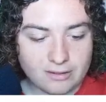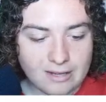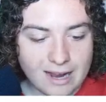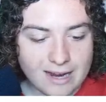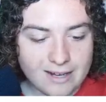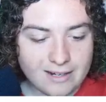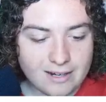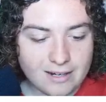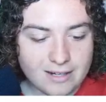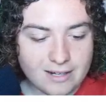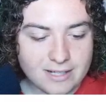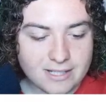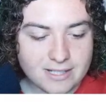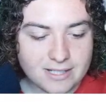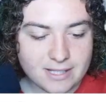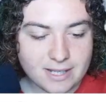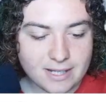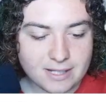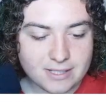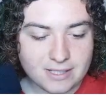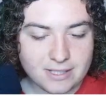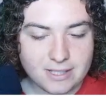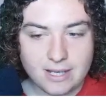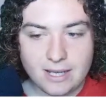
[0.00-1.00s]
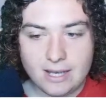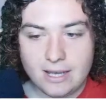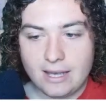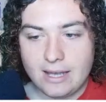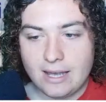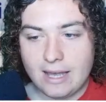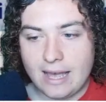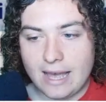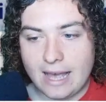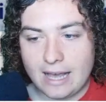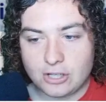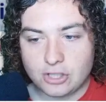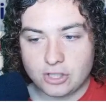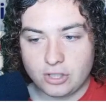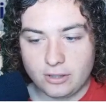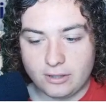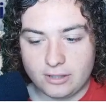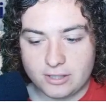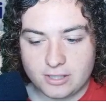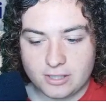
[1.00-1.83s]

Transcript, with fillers: 996, actually.